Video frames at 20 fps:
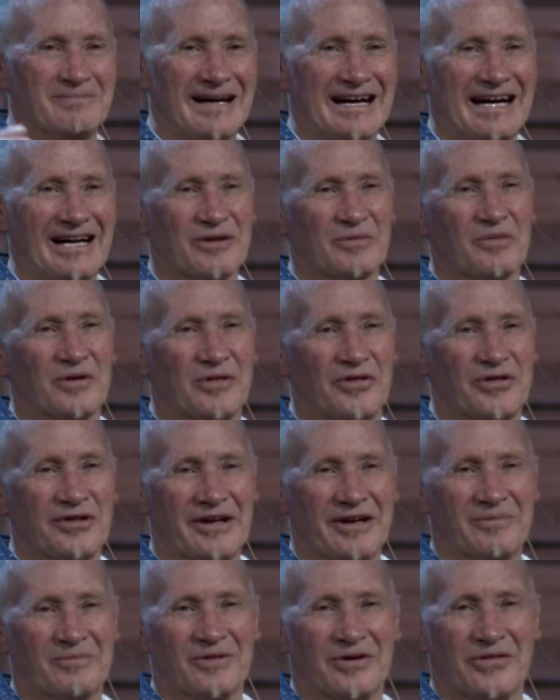battle
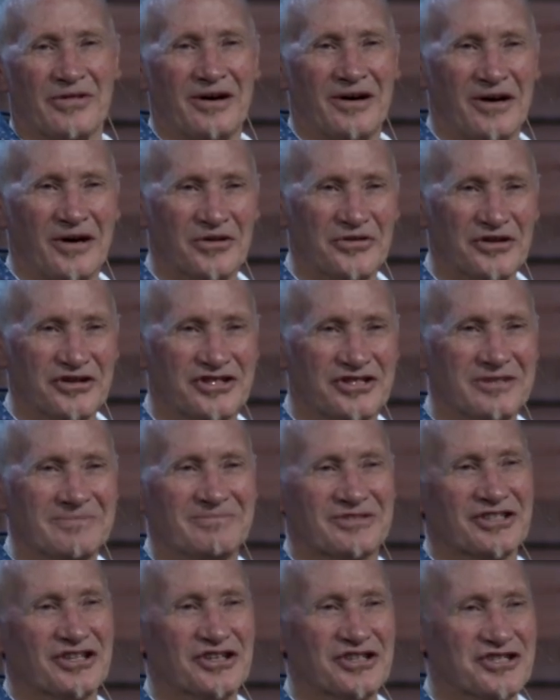within, with all the
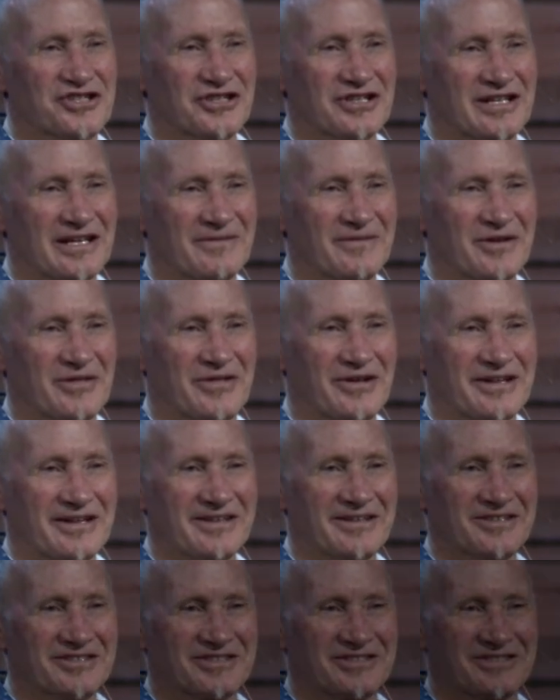temptation and everything
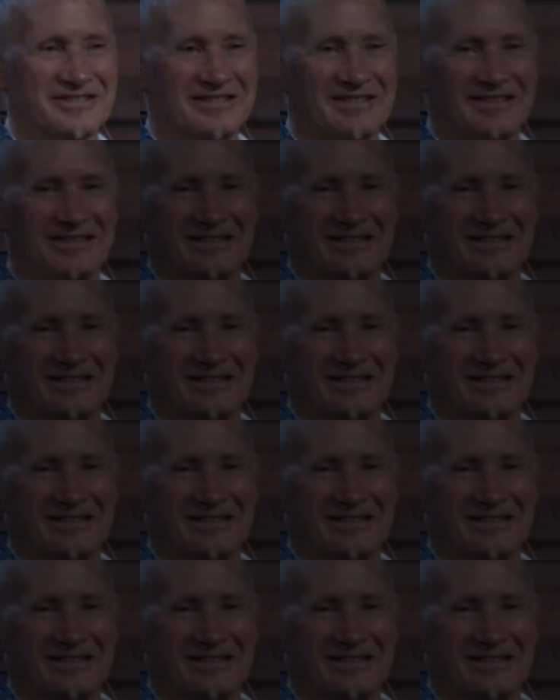else.